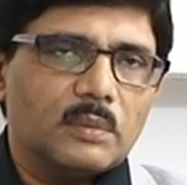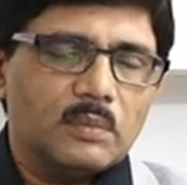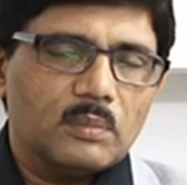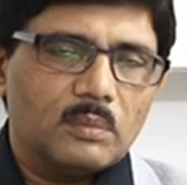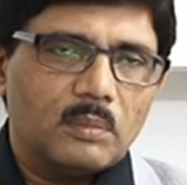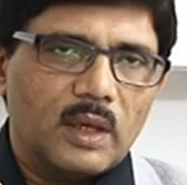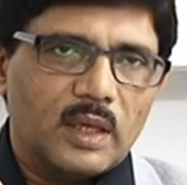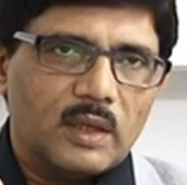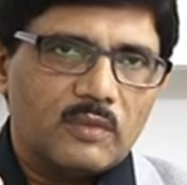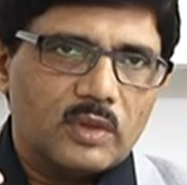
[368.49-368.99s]

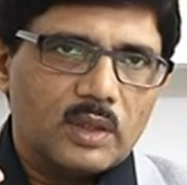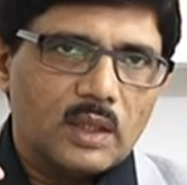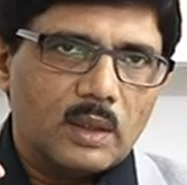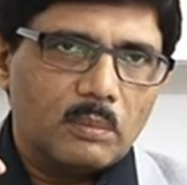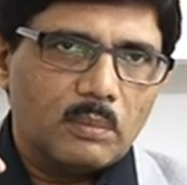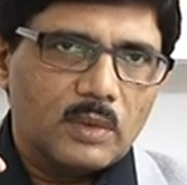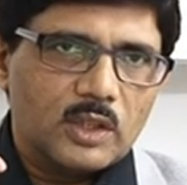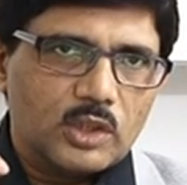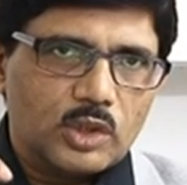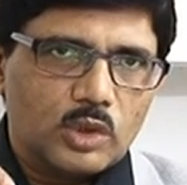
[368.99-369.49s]
with the
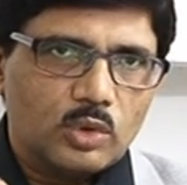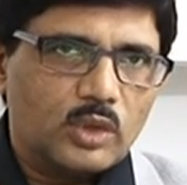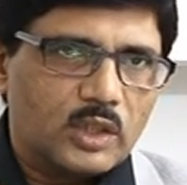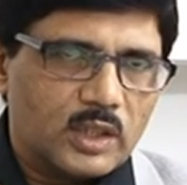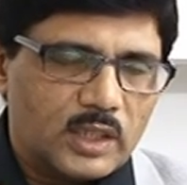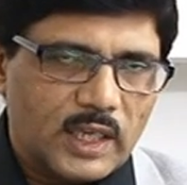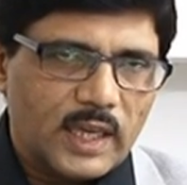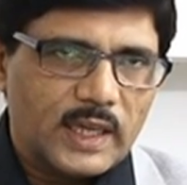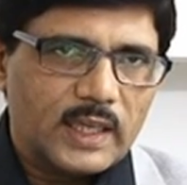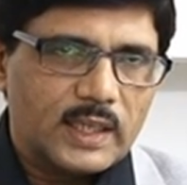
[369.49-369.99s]
muscular
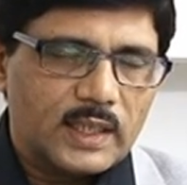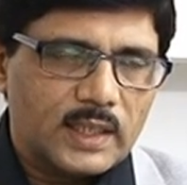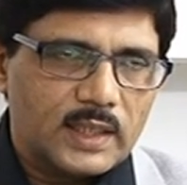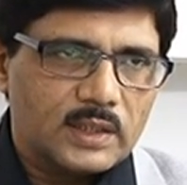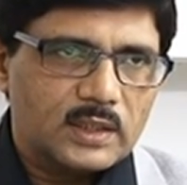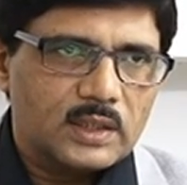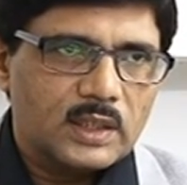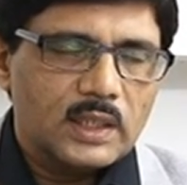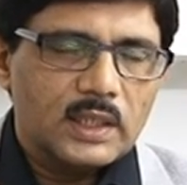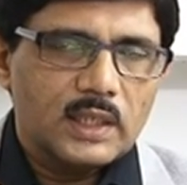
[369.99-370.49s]
tightness,